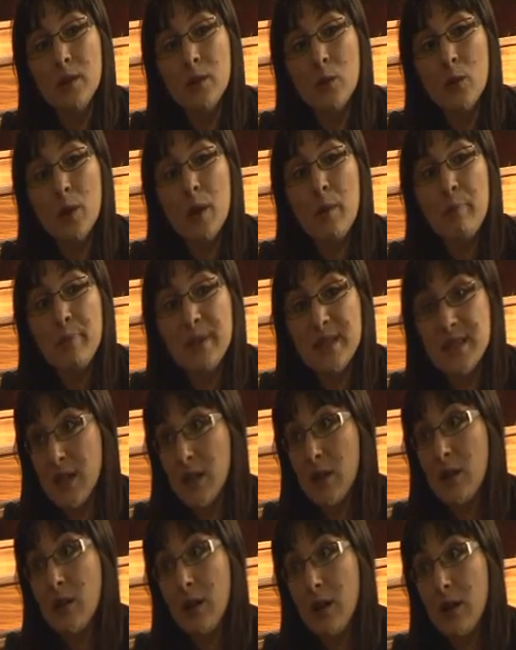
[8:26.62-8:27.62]
In
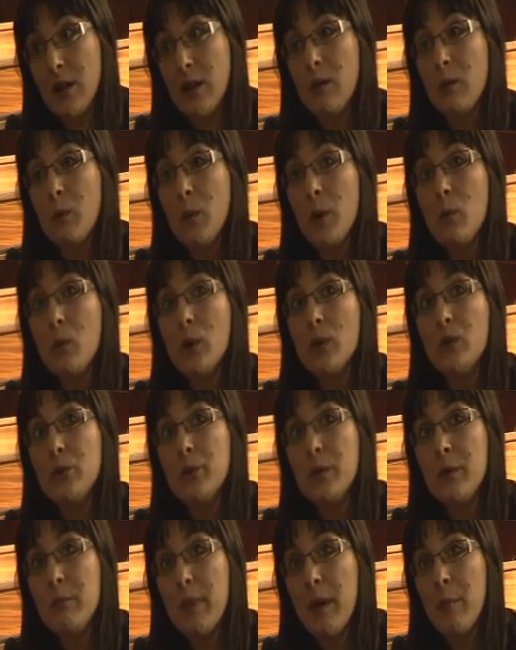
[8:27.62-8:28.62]
particular, we want
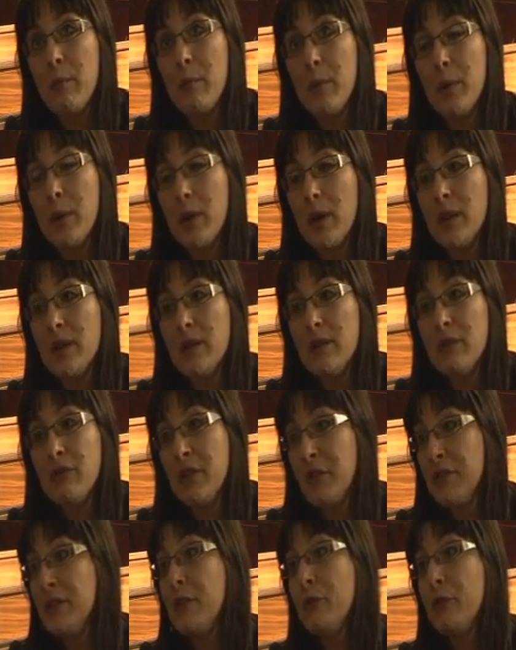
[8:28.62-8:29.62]
to remember the
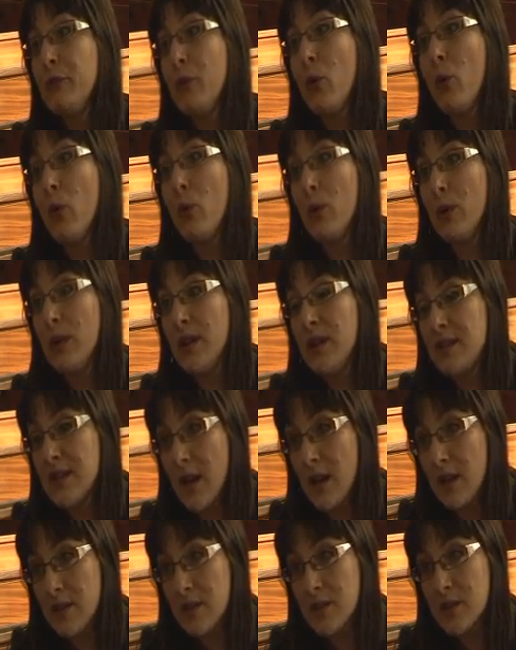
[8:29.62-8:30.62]
54
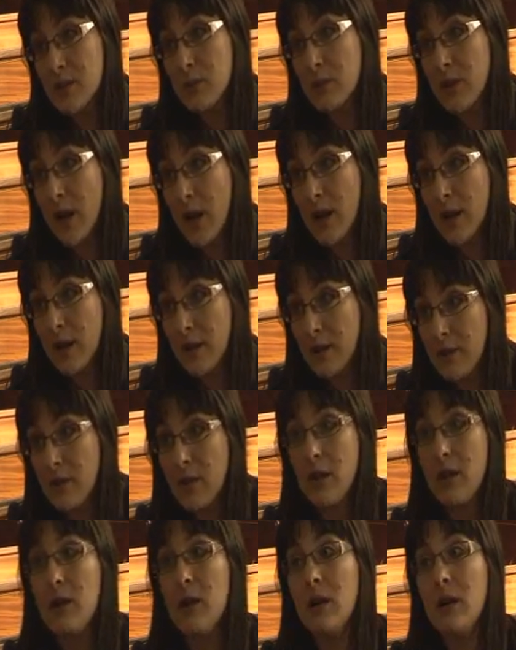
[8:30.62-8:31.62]
Italians who died
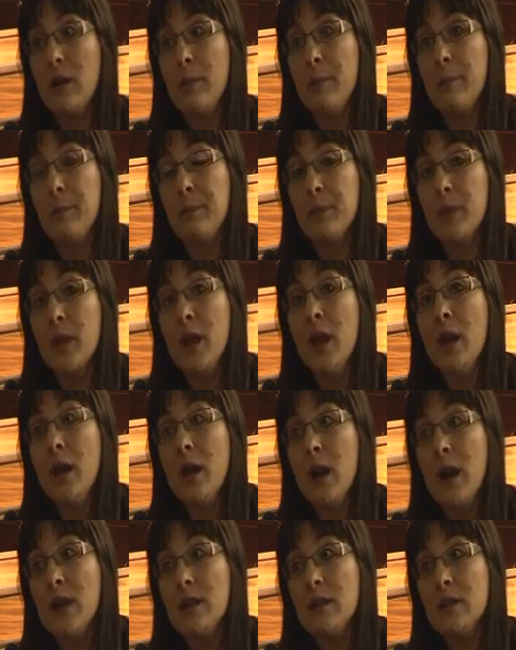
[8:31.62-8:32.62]
and
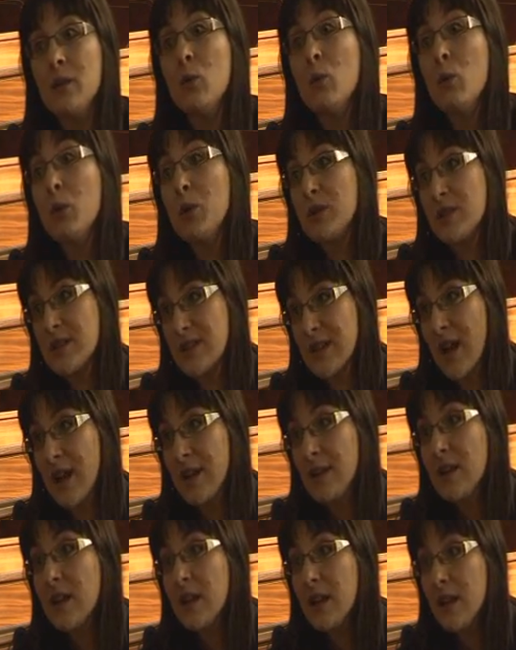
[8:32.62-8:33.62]
who were
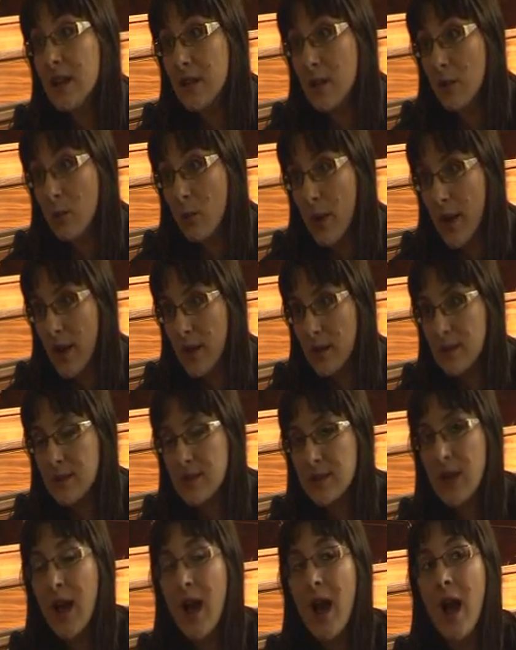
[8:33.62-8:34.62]
residing here in
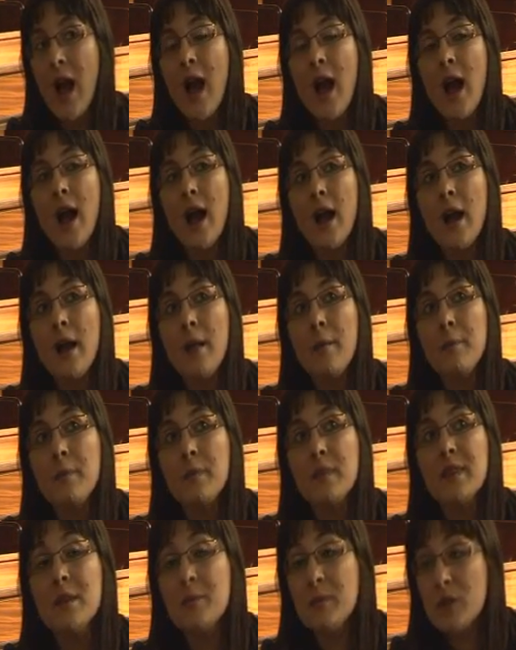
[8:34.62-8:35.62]
Wales.
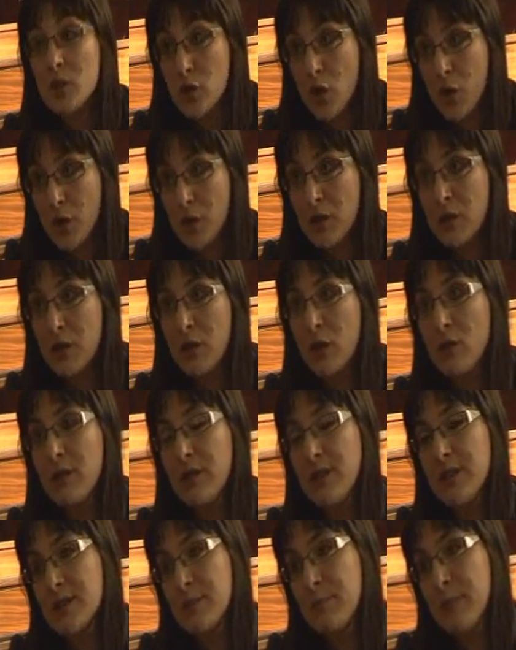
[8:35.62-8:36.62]
The majority of
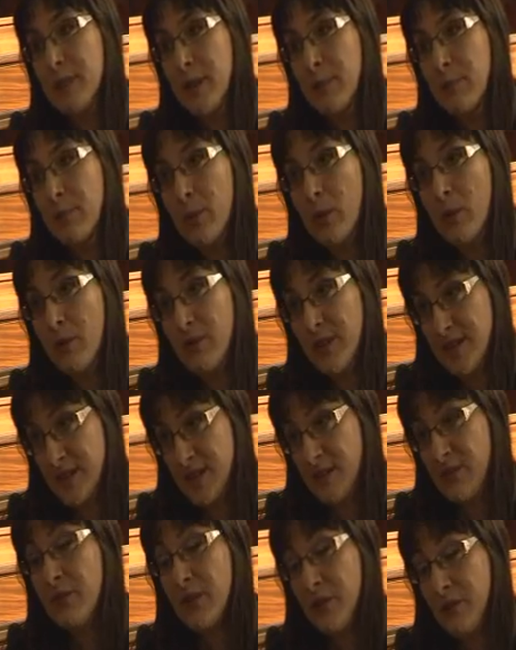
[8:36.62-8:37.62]
these people, of
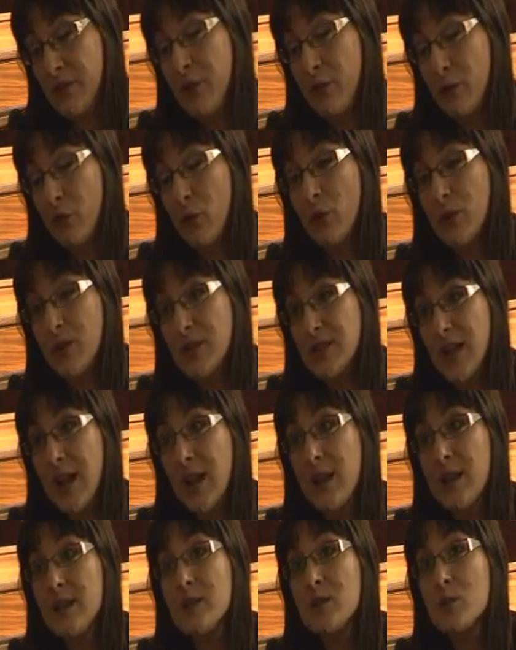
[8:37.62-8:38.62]
these 54
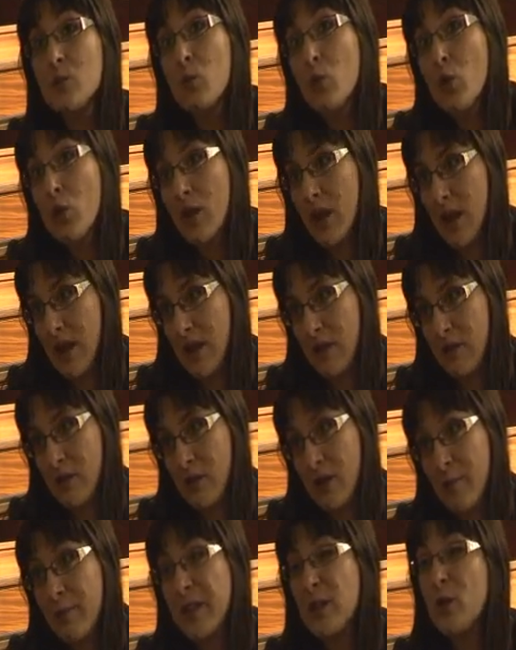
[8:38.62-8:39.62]
Italians, were
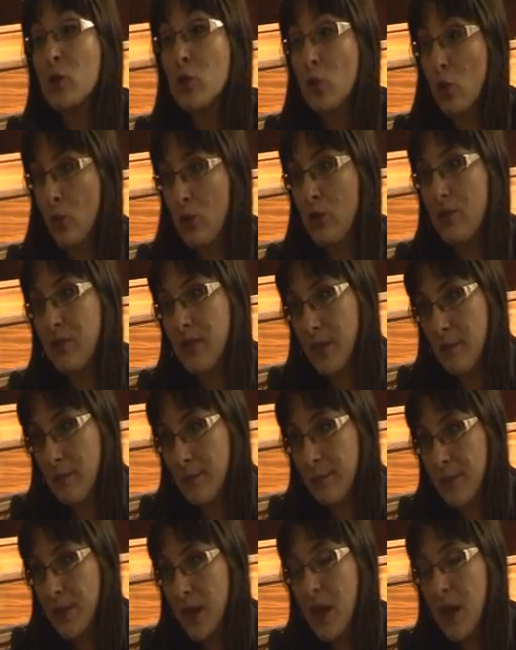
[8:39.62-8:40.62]
Catholic, but not all of them.